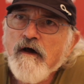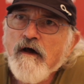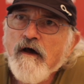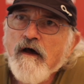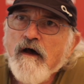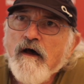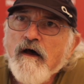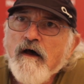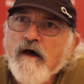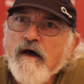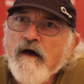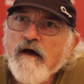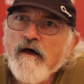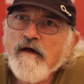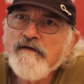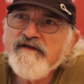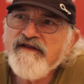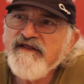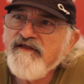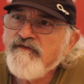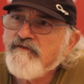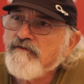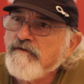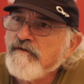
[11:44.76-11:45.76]

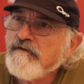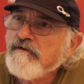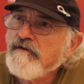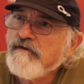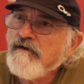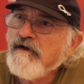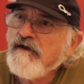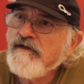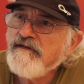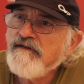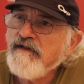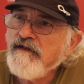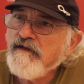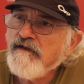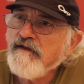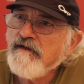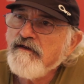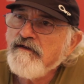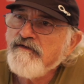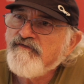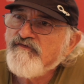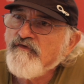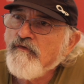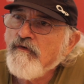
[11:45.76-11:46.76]
Neither. I think
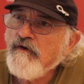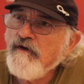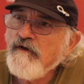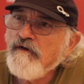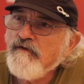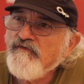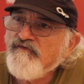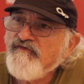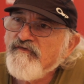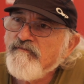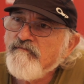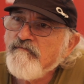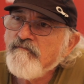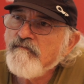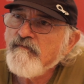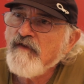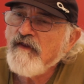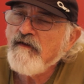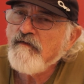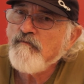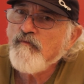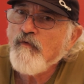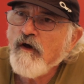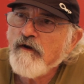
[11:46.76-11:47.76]
it's oils
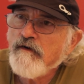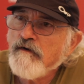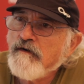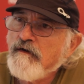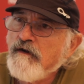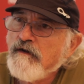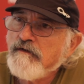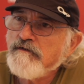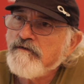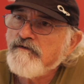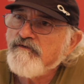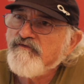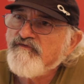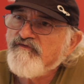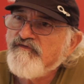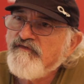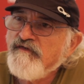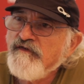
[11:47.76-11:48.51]
and watercolors.